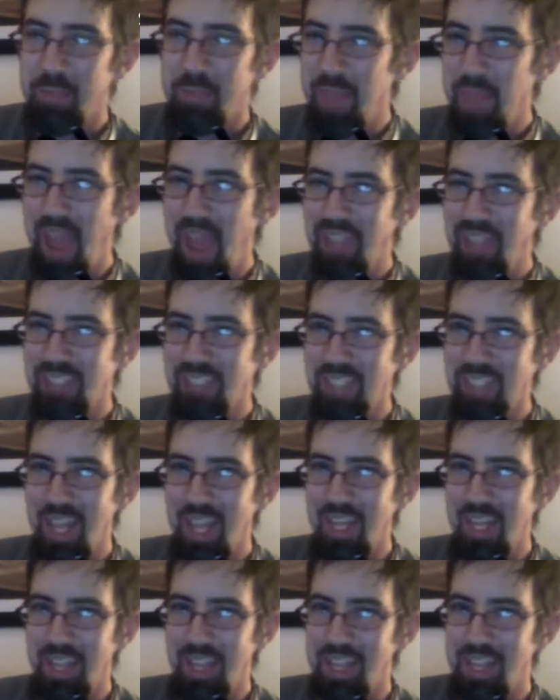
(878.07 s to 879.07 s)
I'm not
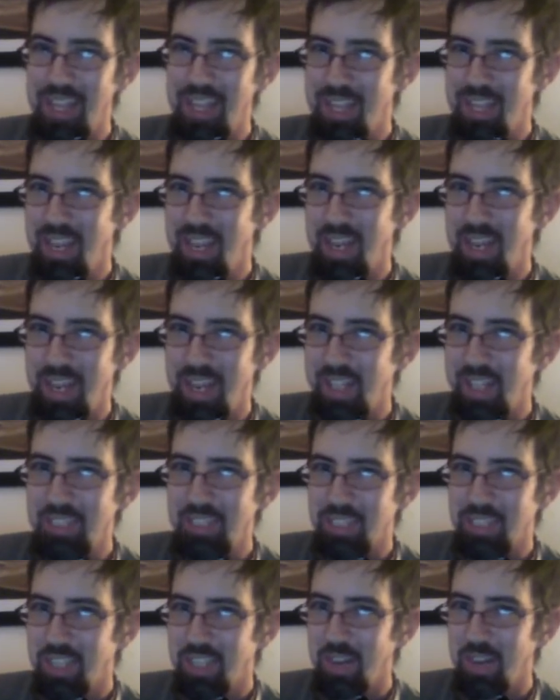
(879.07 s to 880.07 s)
saying that he didn't
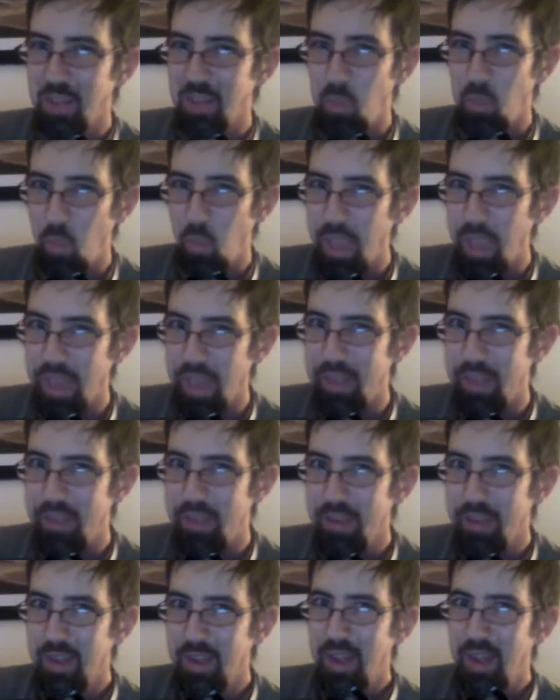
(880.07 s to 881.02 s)
necessarily win.